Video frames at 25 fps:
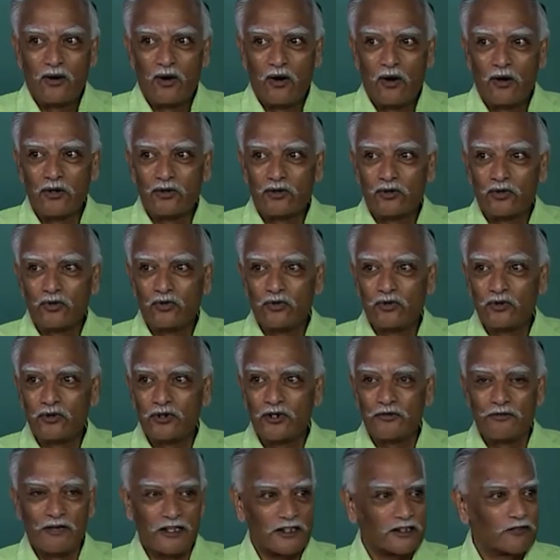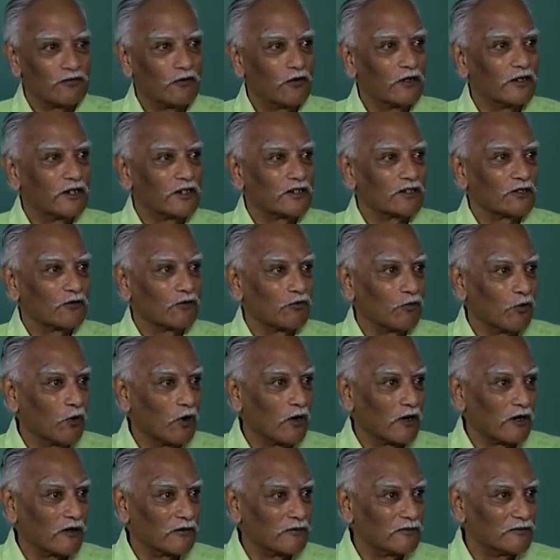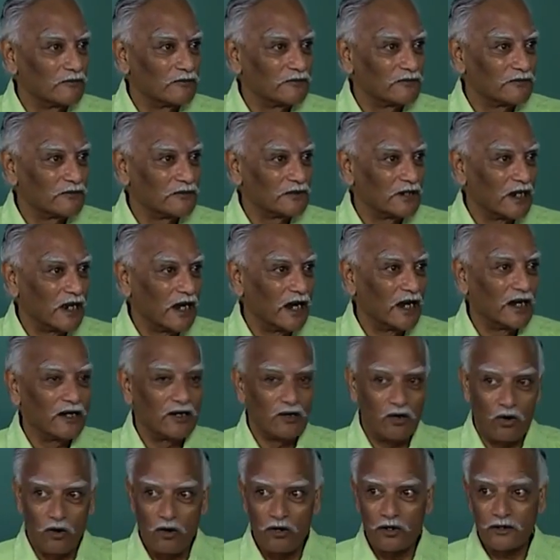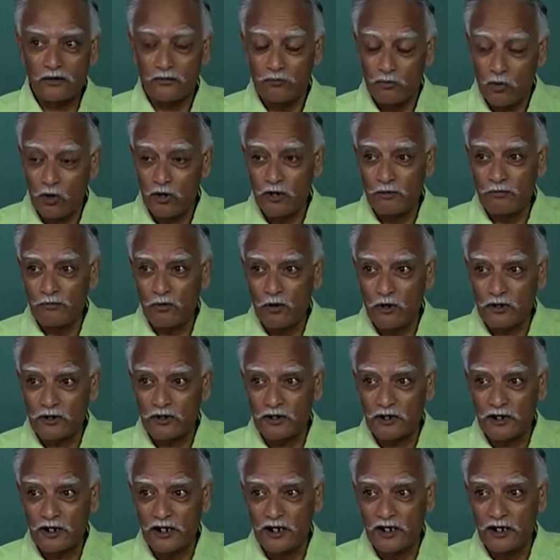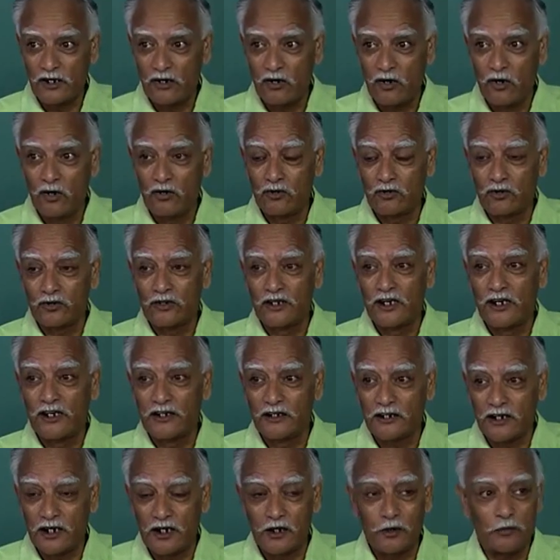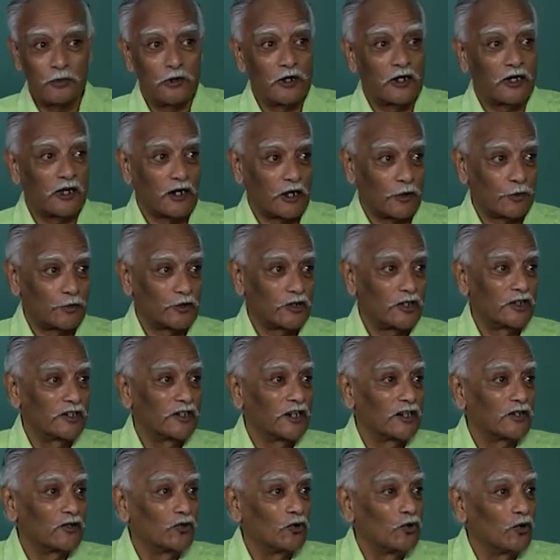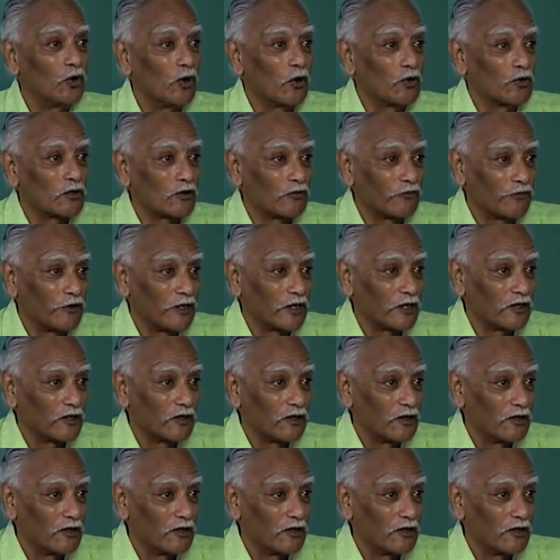onto the wastefulness of war, and or more importantly onto the incredible corruption that grew out of it,